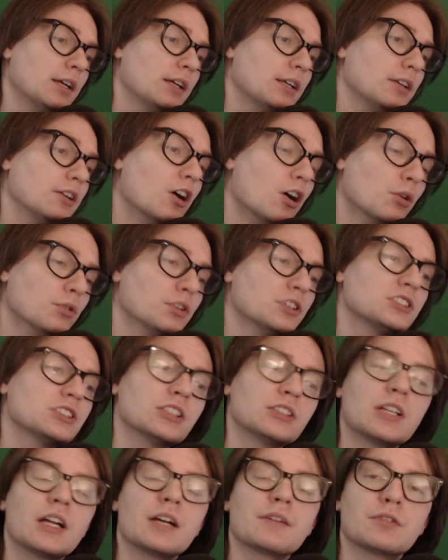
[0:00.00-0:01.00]
No, this
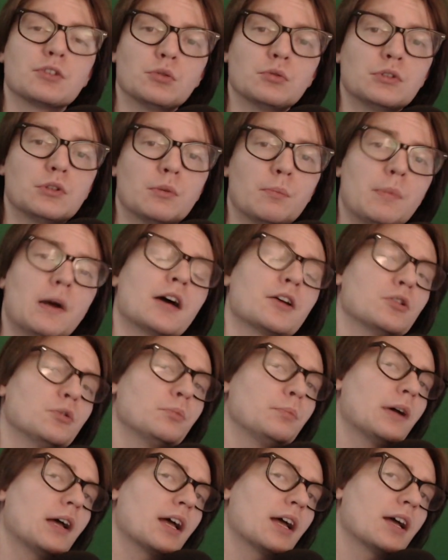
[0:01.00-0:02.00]
doesn't have to do with the Battle
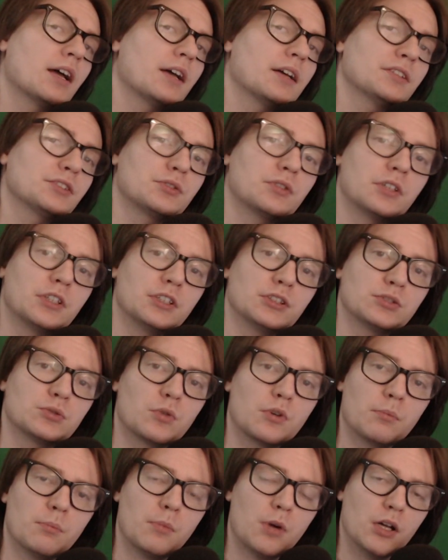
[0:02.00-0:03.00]
Pass or any
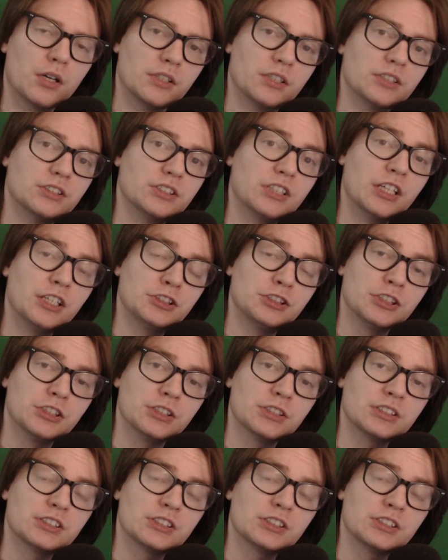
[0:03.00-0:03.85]
sort of monetization.